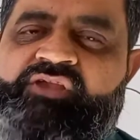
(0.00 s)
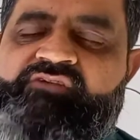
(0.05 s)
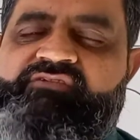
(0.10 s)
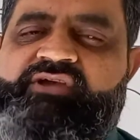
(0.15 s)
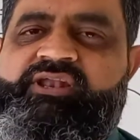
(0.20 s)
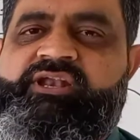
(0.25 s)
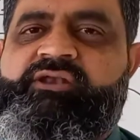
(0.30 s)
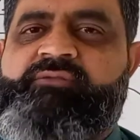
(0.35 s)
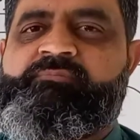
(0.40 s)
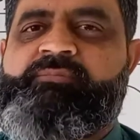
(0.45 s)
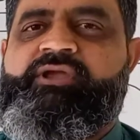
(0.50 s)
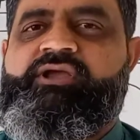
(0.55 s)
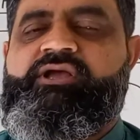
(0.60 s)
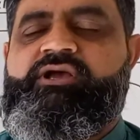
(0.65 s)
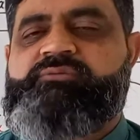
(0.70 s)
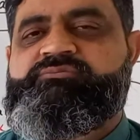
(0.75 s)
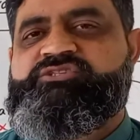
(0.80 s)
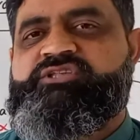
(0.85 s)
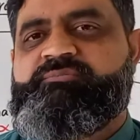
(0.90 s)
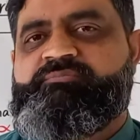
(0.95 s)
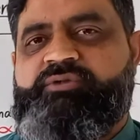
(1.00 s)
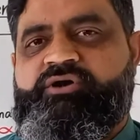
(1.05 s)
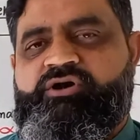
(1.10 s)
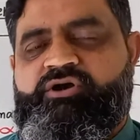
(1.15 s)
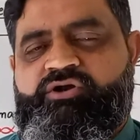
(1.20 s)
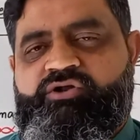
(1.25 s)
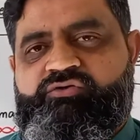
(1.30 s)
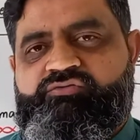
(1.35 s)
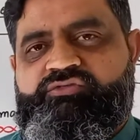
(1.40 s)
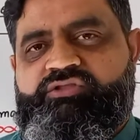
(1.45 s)
When it becomes the
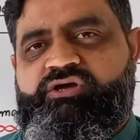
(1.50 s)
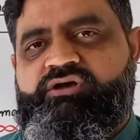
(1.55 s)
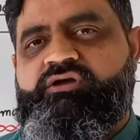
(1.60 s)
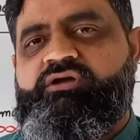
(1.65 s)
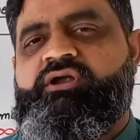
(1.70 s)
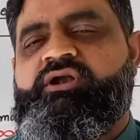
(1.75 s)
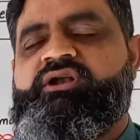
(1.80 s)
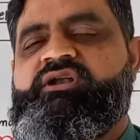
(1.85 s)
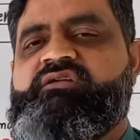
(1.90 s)
part of the